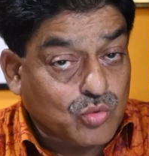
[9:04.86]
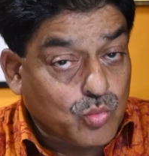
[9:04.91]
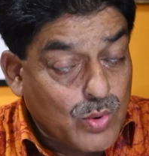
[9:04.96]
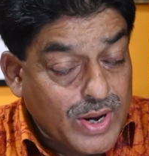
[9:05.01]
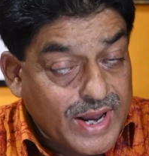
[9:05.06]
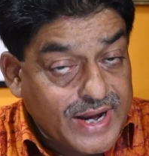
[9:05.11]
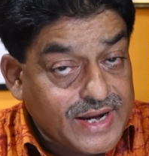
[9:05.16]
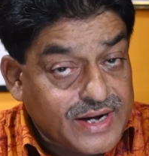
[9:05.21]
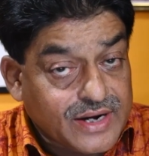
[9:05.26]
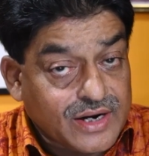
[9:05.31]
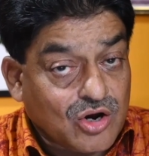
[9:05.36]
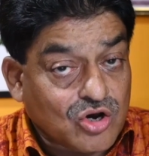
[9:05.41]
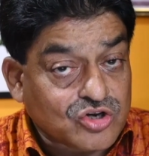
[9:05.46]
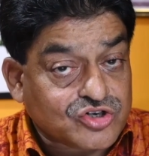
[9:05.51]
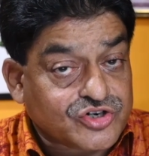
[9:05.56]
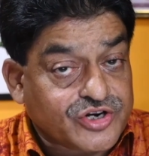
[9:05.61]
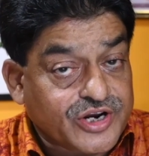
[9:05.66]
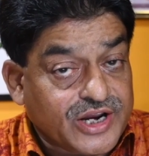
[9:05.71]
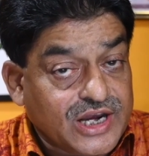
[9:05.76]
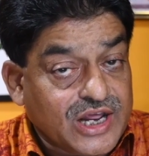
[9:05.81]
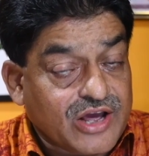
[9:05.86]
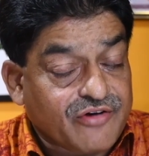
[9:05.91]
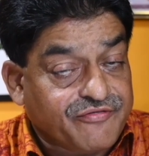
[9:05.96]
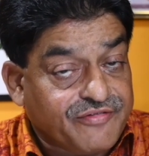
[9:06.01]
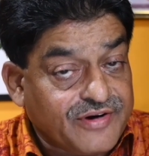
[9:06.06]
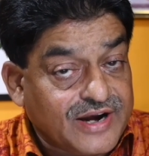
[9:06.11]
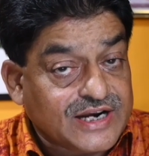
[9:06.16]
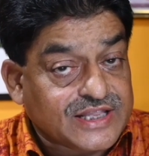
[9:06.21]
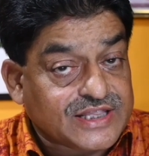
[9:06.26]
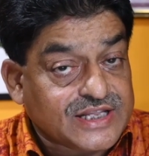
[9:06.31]
when Australia
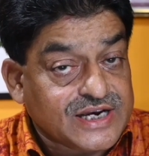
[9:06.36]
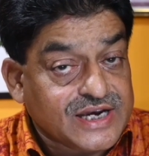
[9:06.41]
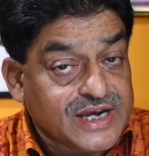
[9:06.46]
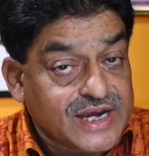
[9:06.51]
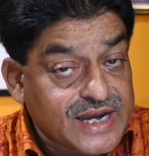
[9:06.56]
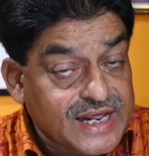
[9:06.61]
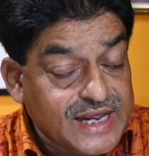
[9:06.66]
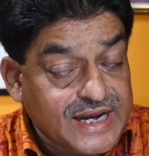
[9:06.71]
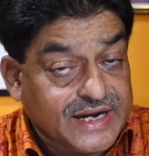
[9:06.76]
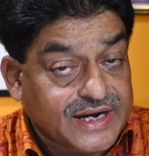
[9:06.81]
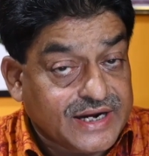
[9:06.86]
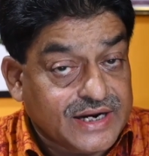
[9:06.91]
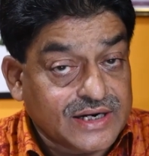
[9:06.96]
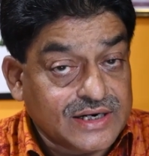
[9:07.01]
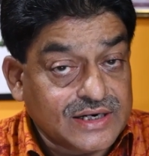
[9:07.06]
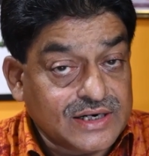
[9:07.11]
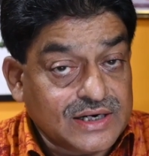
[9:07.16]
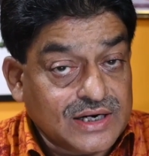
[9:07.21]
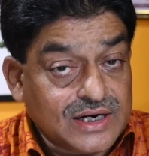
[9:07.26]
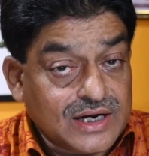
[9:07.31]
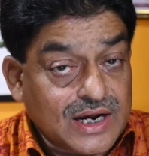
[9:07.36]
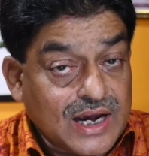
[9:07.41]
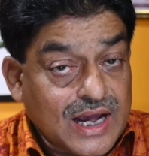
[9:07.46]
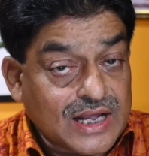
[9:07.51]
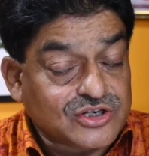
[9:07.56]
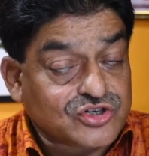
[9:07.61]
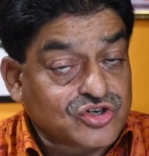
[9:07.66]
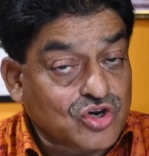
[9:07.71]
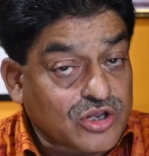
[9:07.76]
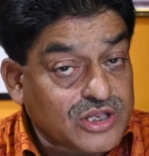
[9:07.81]
felt the need
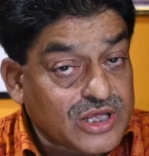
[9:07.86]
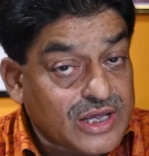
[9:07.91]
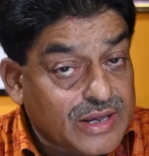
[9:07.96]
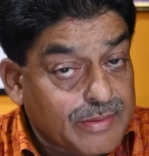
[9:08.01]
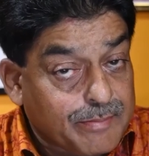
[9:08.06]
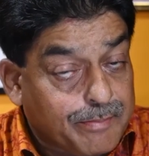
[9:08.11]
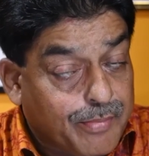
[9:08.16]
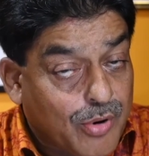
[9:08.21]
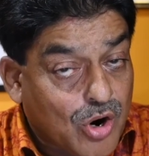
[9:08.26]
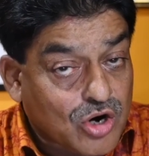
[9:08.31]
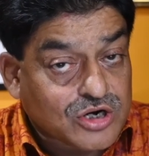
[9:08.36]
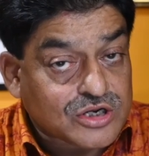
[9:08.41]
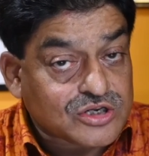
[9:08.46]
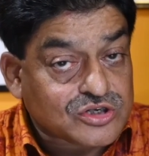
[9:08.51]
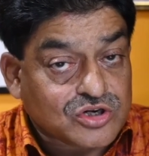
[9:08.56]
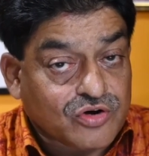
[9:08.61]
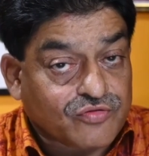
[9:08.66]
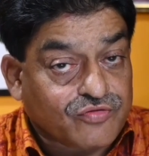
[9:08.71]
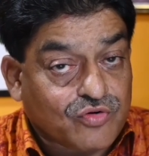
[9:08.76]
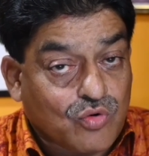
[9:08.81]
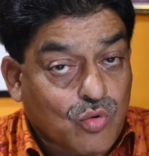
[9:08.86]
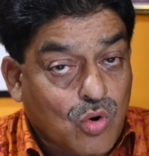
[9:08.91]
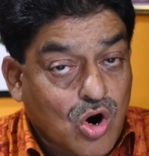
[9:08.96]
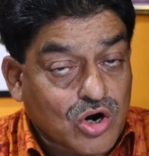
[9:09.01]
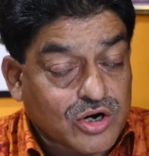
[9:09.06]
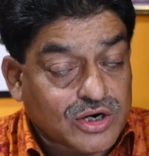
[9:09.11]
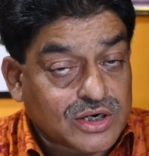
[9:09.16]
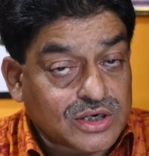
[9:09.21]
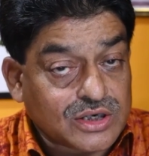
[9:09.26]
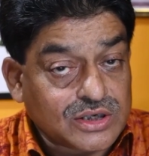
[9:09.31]
and saw the importance of Quad,
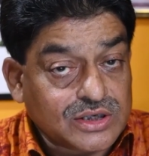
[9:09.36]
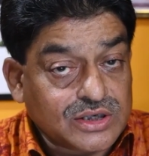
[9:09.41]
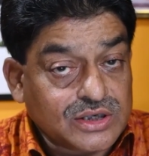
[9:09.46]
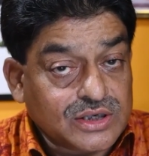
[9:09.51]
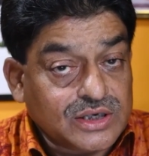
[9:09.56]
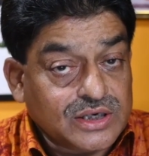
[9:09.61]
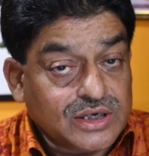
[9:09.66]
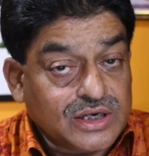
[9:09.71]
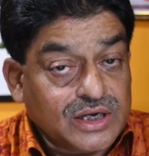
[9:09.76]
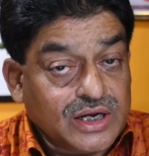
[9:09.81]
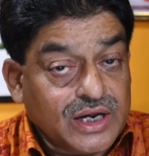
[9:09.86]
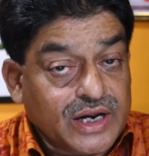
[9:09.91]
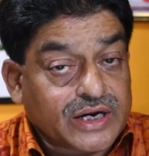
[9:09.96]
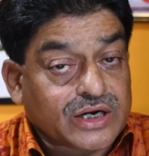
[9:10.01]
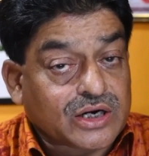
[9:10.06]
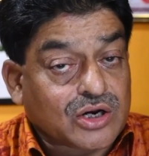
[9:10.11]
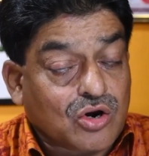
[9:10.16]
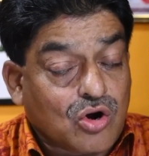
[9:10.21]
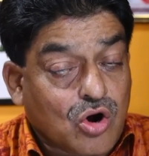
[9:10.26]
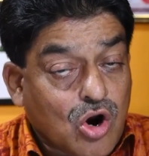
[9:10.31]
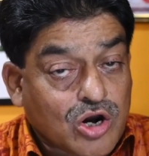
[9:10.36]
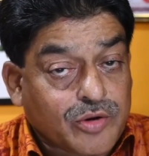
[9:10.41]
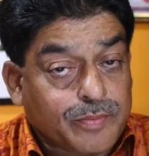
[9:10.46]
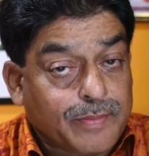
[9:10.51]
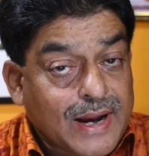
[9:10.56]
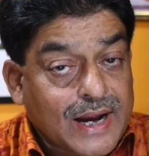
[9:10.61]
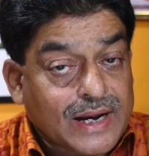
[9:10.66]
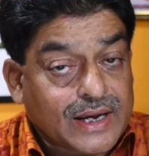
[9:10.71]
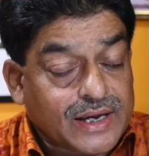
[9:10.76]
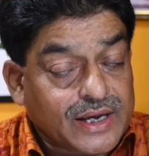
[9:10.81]
it got
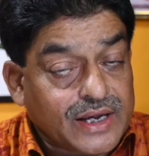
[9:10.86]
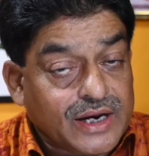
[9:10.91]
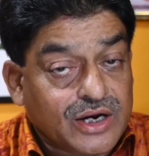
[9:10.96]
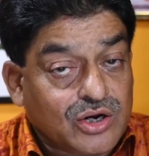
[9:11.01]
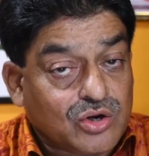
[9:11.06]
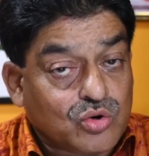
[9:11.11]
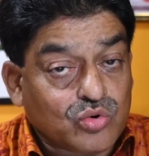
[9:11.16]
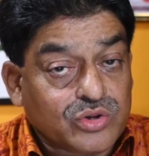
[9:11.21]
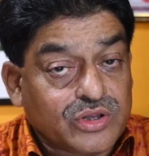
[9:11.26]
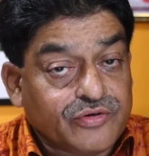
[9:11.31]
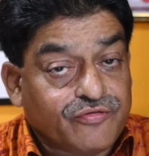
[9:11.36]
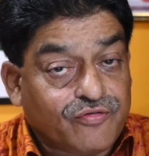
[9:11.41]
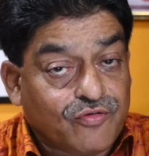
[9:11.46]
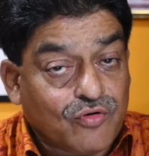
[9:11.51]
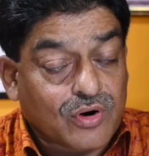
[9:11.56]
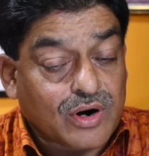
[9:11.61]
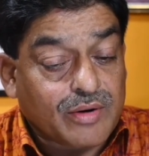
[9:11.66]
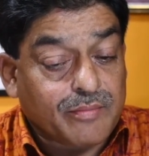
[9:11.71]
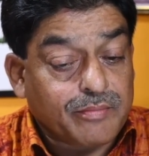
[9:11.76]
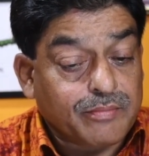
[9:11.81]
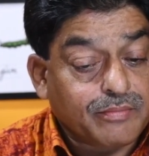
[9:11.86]
back into the forum.